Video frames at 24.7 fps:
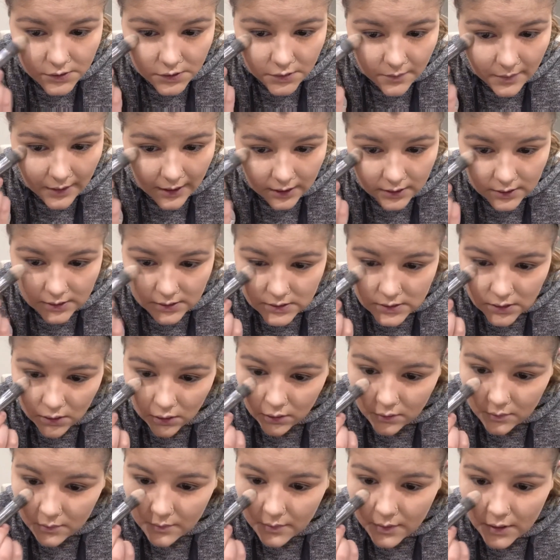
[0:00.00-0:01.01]
to pack this
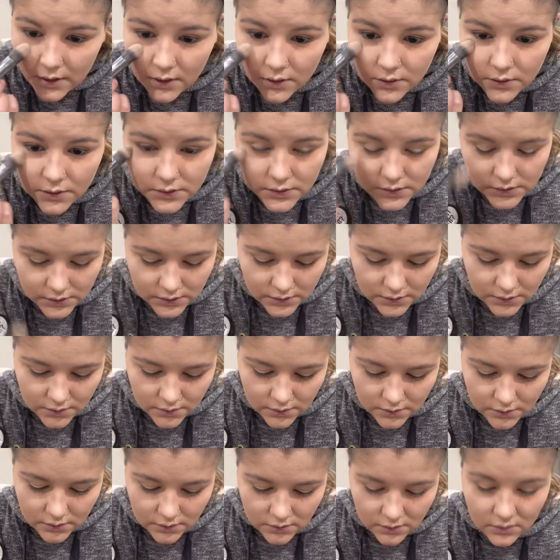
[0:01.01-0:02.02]
on because
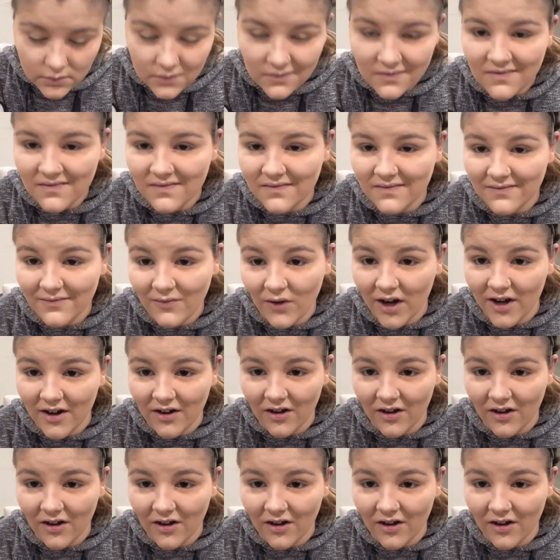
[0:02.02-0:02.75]
why